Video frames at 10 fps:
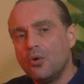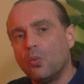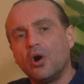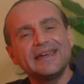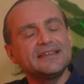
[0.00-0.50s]

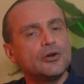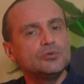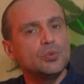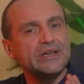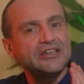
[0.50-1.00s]
Why
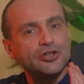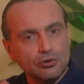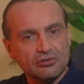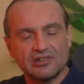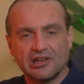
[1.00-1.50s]
don't we
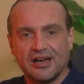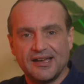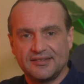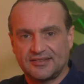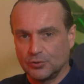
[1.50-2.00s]

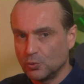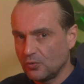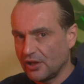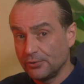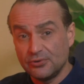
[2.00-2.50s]
utilise all
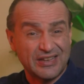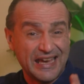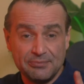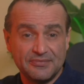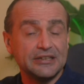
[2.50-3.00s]
those
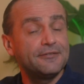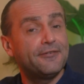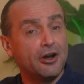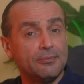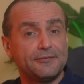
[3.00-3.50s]
empty
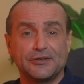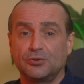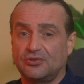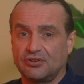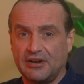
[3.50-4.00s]
farm
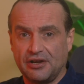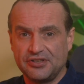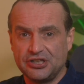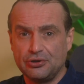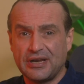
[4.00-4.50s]
fields around
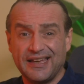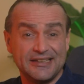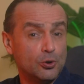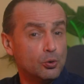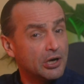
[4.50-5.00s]
the
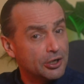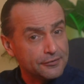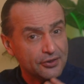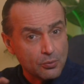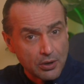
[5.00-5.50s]
UK, all
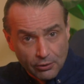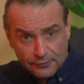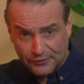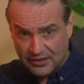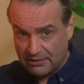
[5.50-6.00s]
over the
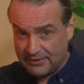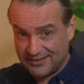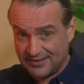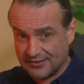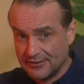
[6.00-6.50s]
world for that
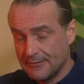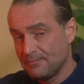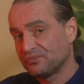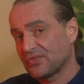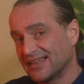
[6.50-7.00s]
matter,
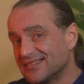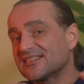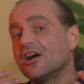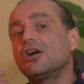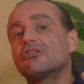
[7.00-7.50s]
and
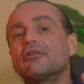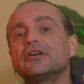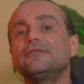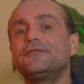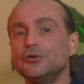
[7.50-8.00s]
start
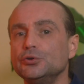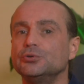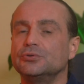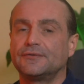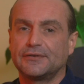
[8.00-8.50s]
growing
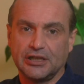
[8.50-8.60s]
food for